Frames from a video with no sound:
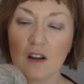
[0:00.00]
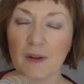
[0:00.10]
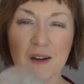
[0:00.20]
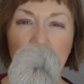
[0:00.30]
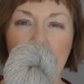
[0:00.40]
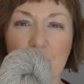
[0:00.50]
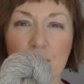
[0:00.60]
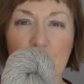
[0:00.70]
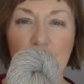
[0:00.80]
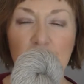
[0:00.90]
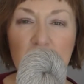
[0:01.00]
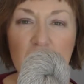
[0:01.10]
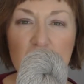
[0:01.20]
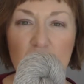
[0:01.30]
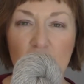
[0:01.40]
but I'm a bit
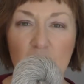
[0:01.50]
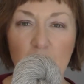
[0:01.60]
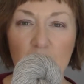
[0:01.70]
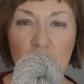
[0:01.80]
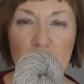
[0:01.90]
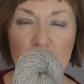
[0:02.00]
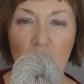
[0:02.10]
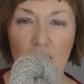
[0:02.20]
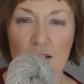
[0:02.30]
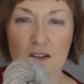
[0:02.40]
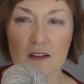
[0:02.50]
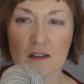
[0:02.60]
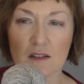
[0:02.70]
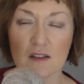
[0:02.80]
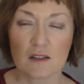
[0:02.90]
concerned about the size,
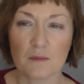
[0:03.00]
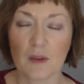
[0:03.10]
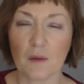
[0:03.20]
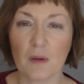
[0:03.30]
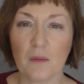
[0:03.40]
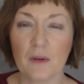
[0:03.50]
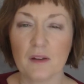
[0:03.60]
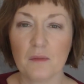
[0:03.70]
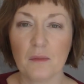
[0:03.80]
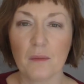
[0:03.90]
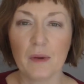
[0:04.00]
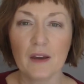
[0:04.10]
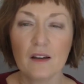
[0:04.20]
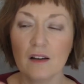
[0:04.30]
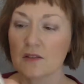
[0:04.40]
as this may be a bit
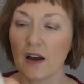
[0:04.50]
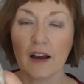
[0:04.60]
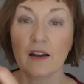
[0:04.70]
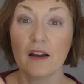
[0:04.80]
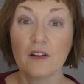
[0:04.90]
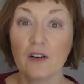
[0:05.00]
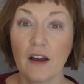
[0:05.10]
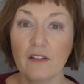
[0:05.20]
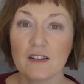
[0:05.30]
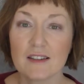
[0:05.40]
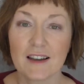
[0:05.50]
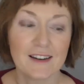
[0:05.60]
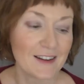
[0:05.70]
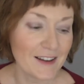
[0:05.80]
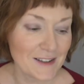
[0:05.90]
big. So I don't know, haven't
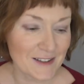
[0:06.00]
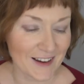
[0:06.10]
decided yet.